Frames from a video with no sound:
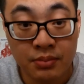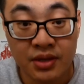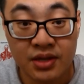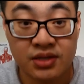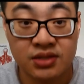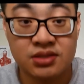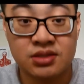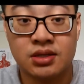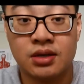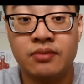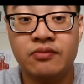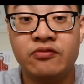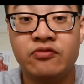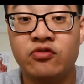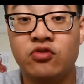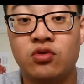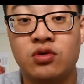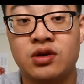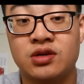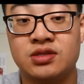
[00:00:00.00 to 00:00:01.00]
Because some
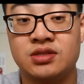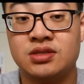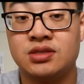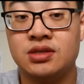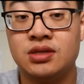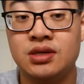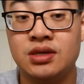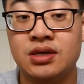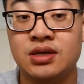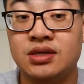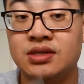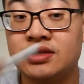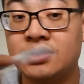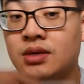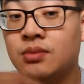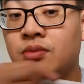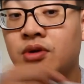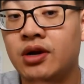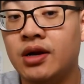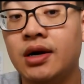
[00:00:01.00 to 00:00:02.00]
force is
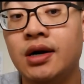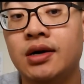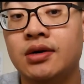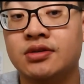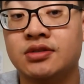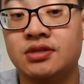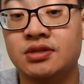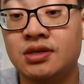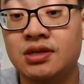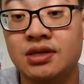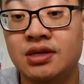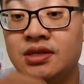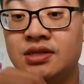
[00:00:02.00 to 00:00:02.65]
somewhere else